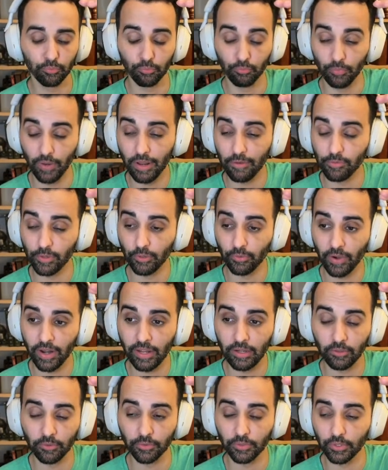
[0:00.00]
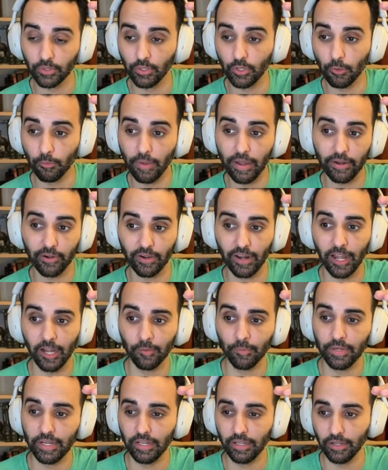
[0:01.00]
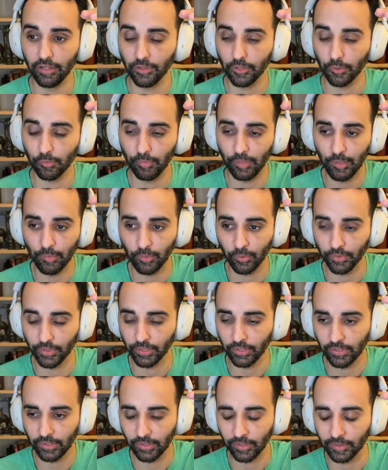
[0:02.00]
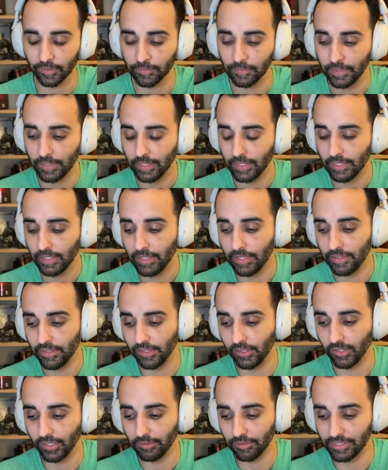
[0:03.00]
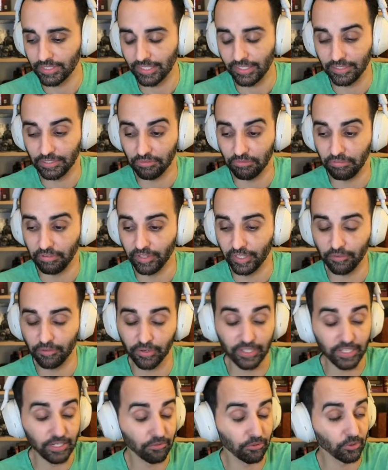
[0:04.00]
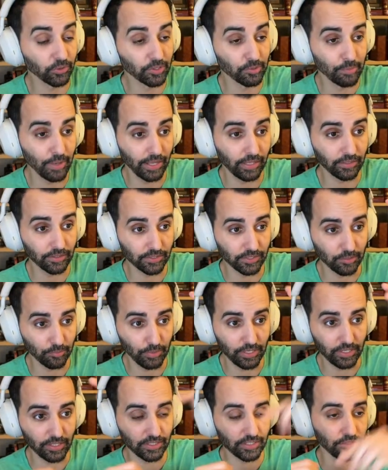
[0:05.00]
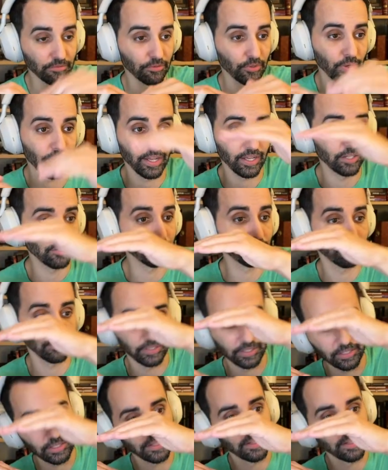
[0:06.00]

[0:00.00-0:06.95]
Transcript: every round, no matter how many other people there are, then all of a sudden it's very, very difficult to balance it. Because if you have like